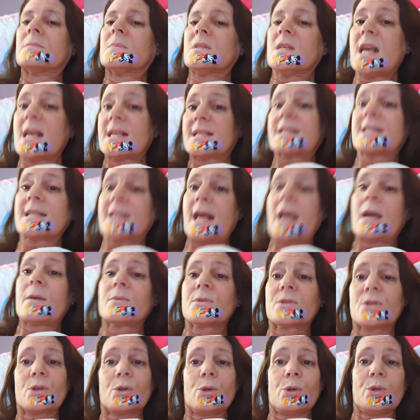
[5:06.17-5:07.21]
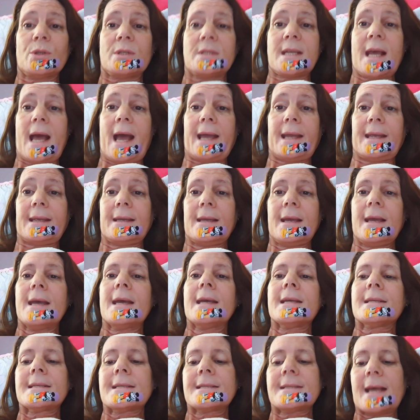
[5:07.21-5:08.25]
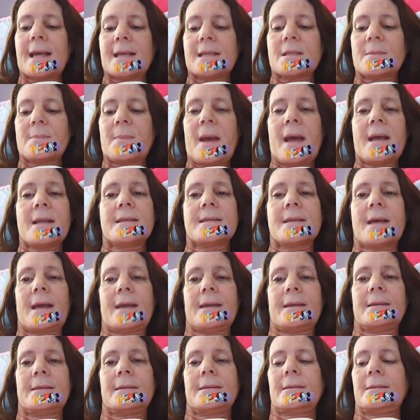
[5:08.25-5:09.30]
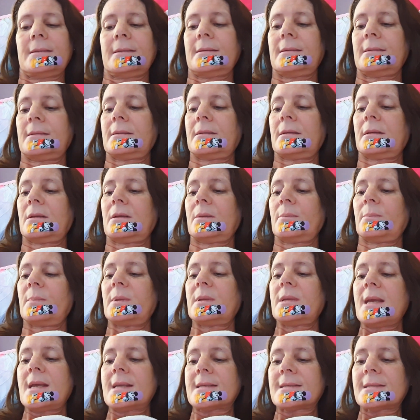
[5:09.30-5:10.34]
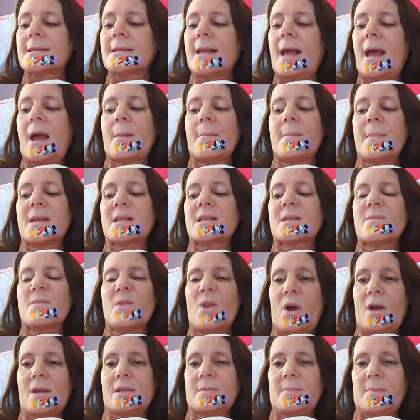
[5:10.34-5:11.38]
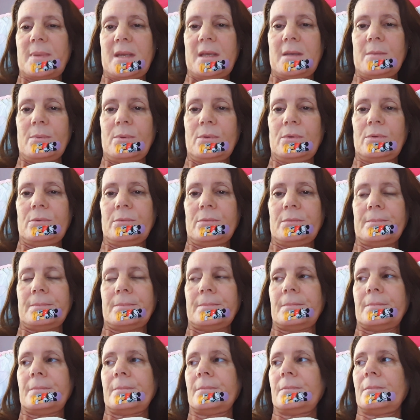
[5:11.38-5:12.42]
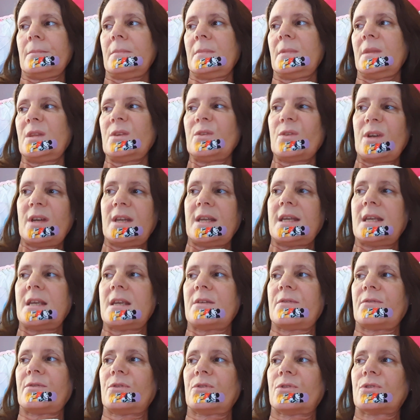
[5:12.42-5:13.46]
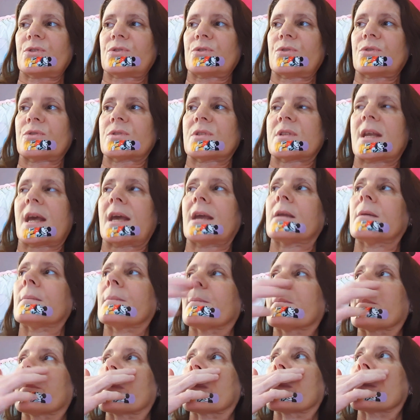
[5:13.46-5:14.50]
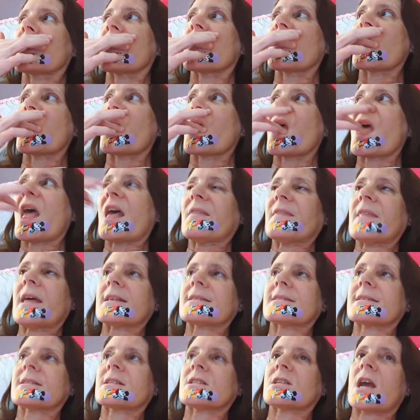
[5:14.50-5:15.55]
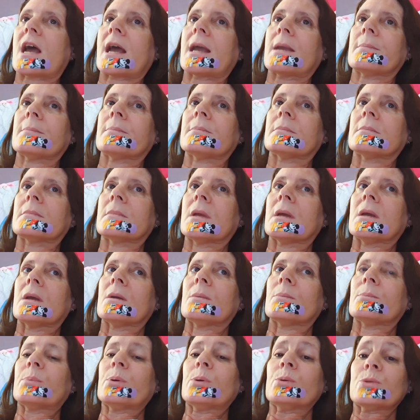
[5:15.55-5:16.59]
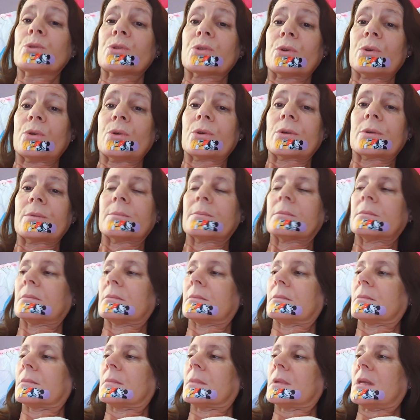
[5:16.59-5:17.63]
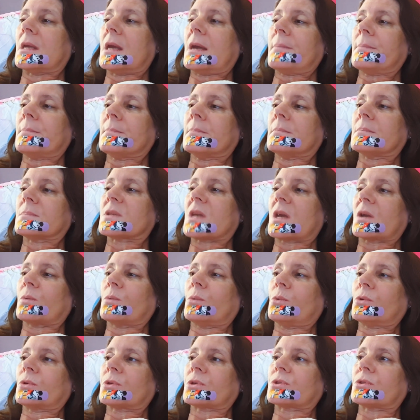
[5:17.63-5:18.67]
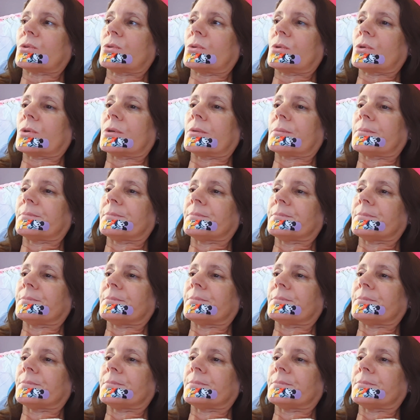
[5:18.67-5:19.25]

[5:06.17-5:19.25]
Yesterday was a good day. Today's a bad day. But yesterday I met some nice people. They're only here for a short stay. That's a shame. Pool talk. Yep, it's like water talk.